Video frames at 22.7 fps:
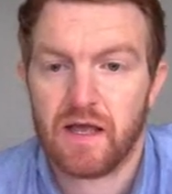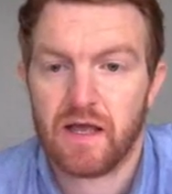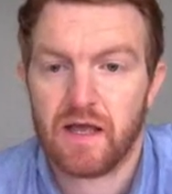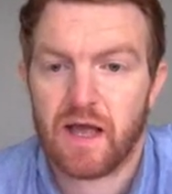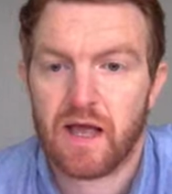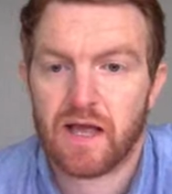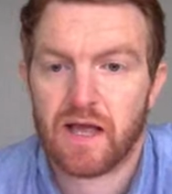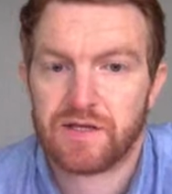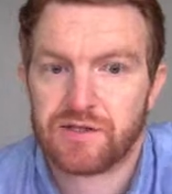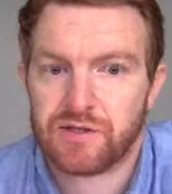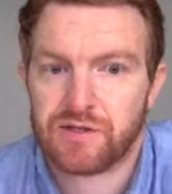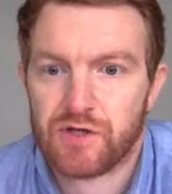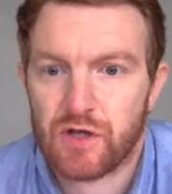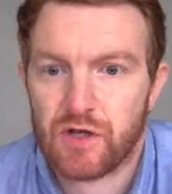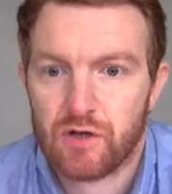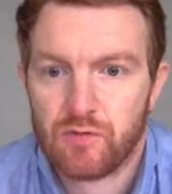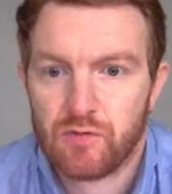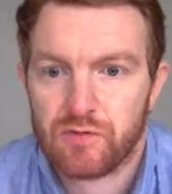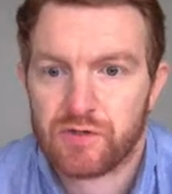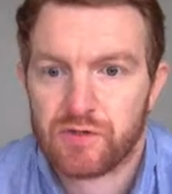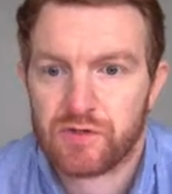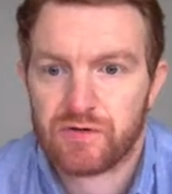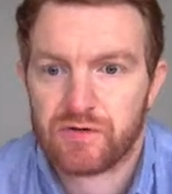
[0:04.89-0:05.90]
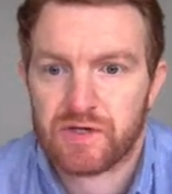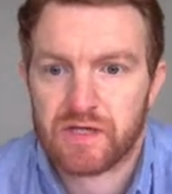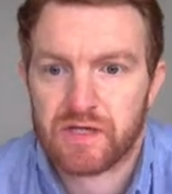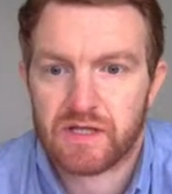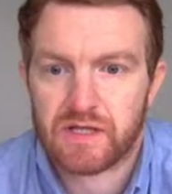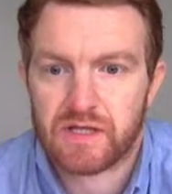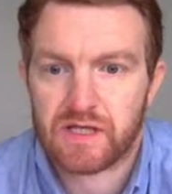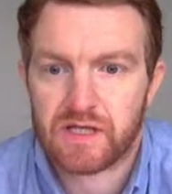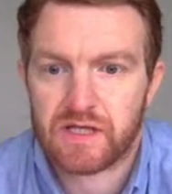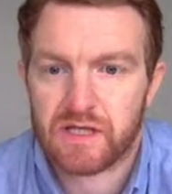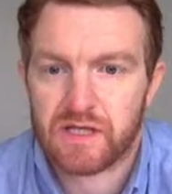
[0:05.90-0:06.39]
As you know, we're doing
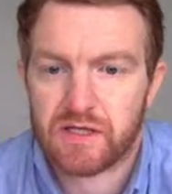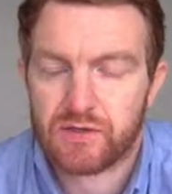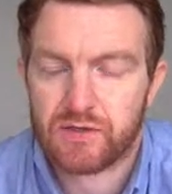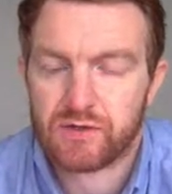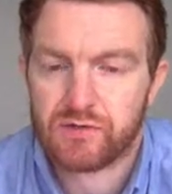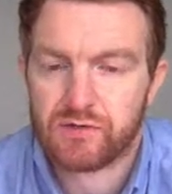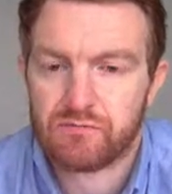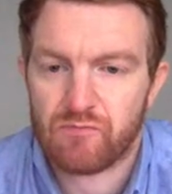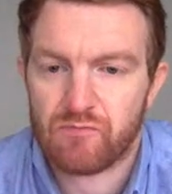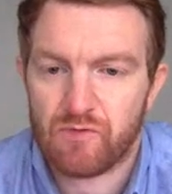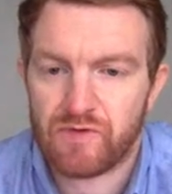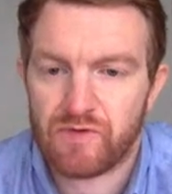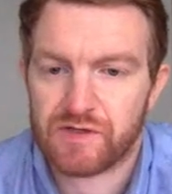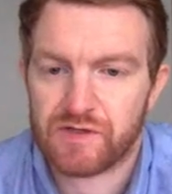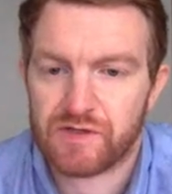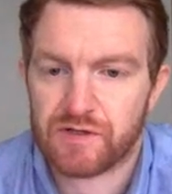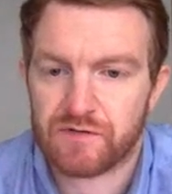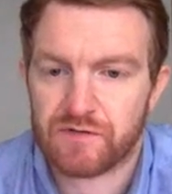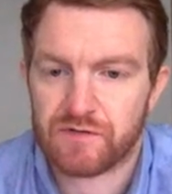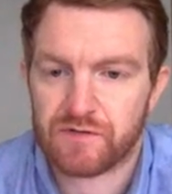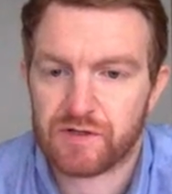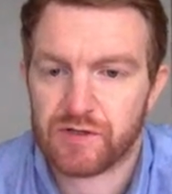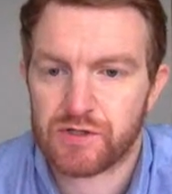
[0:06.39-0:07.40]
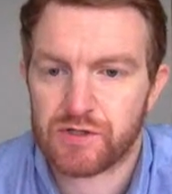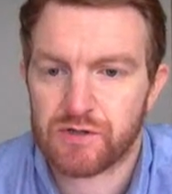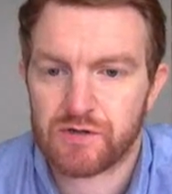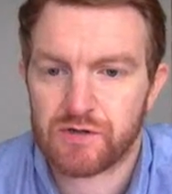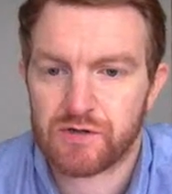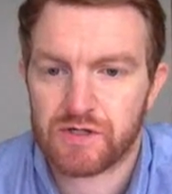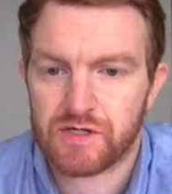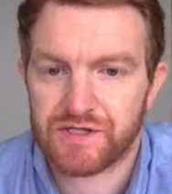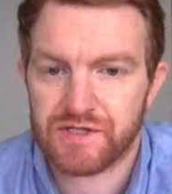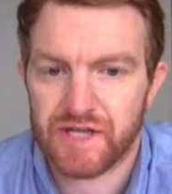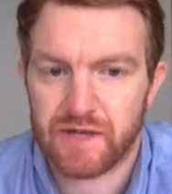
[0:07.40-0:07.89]
the revision of the
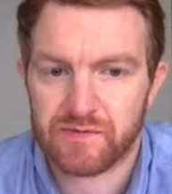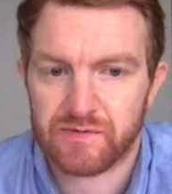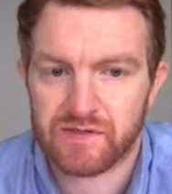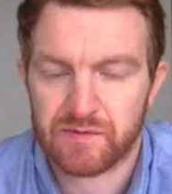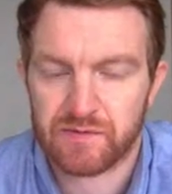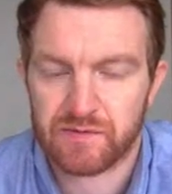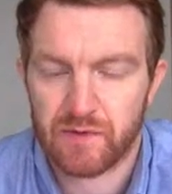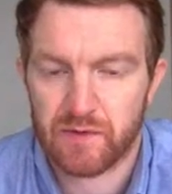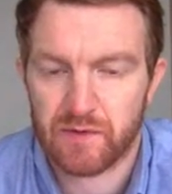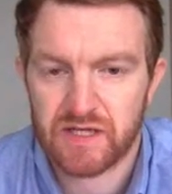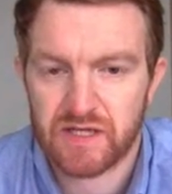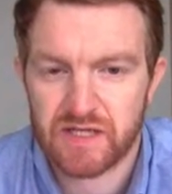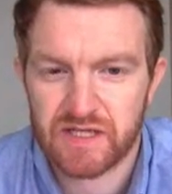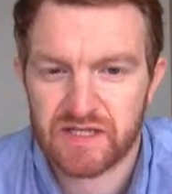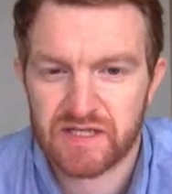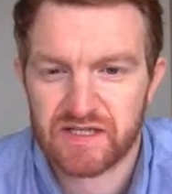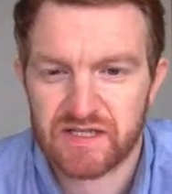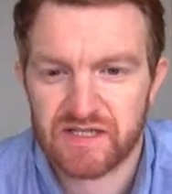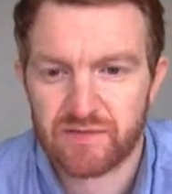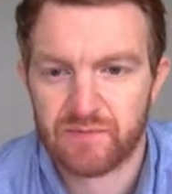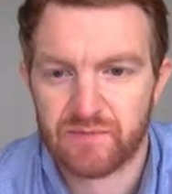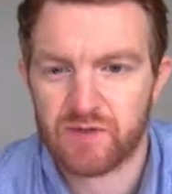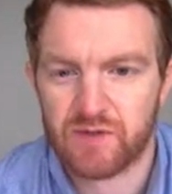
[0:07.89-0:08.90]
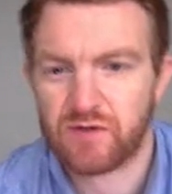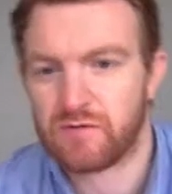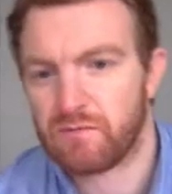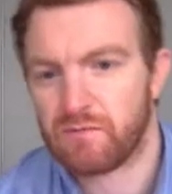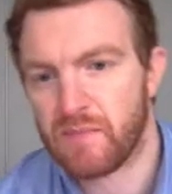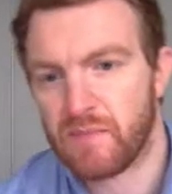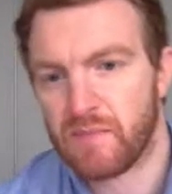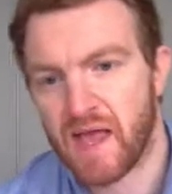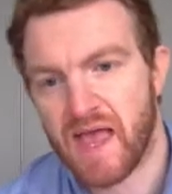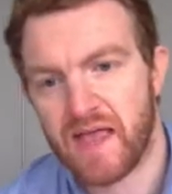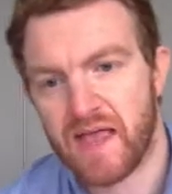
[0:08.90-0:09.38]
2D shapes at the moment, and this is something you
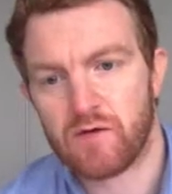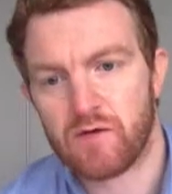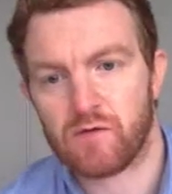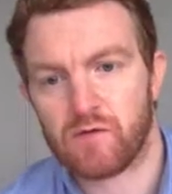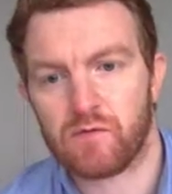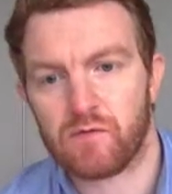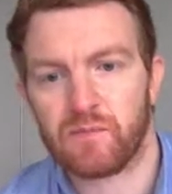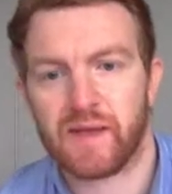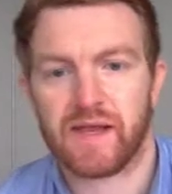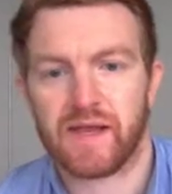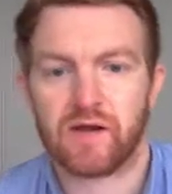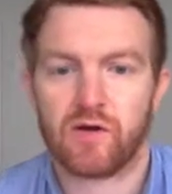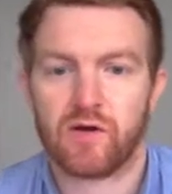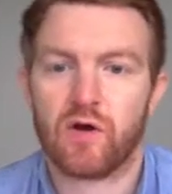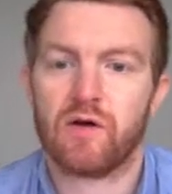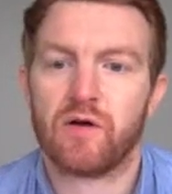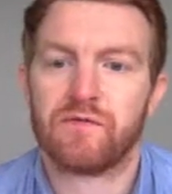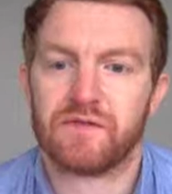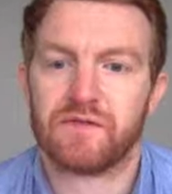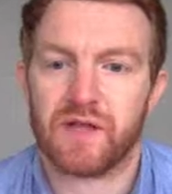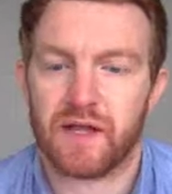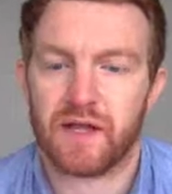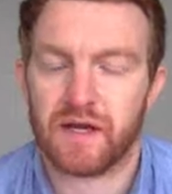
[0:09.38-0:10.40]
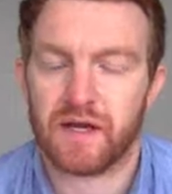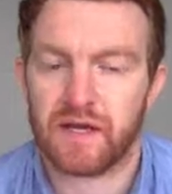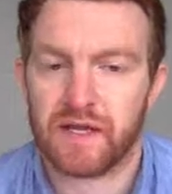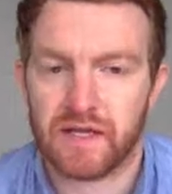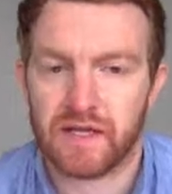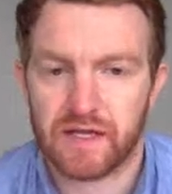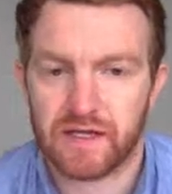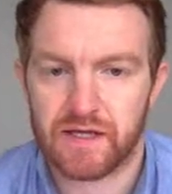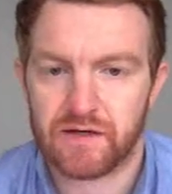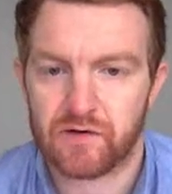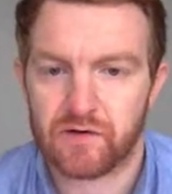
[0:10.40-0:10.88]
may or may not have done
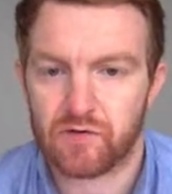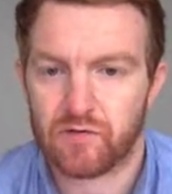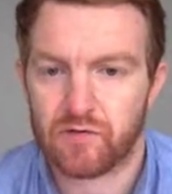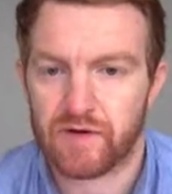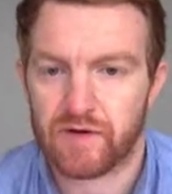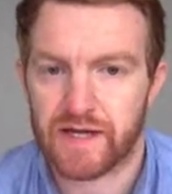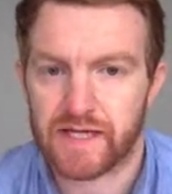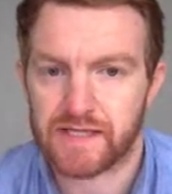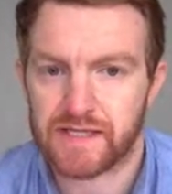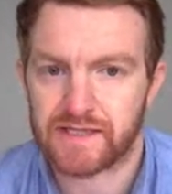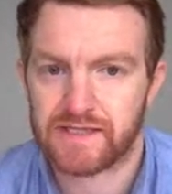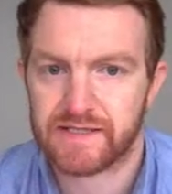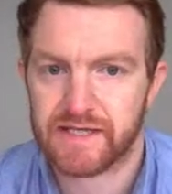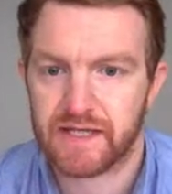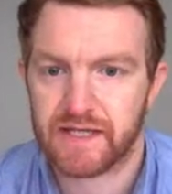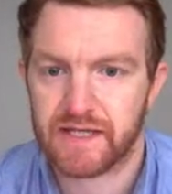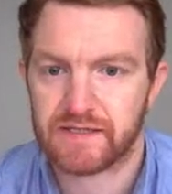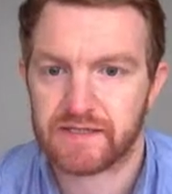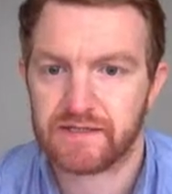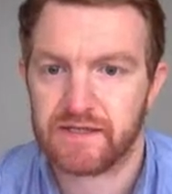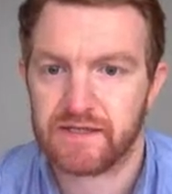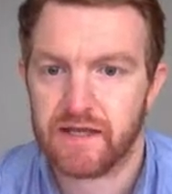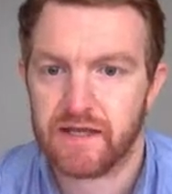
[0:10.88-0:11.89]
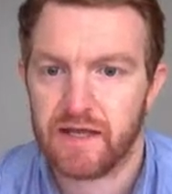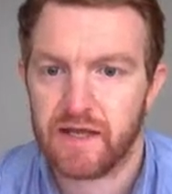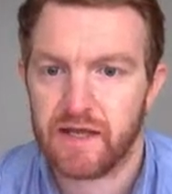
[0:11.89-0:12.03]
in grade 6.